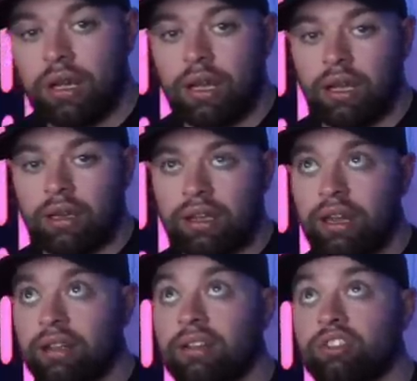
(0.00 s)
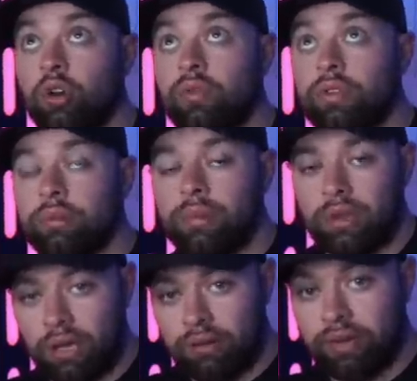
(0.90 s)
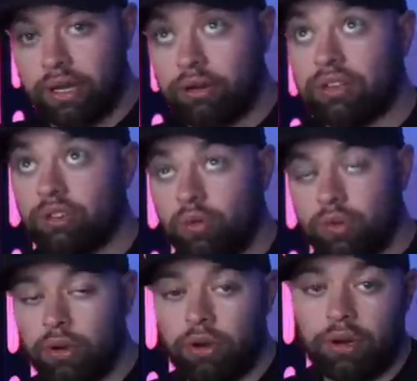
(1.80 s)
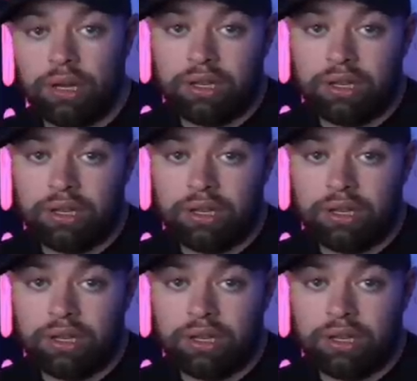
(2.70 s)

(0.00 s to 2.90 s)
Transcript: and Anakin is over them and Vader is over her.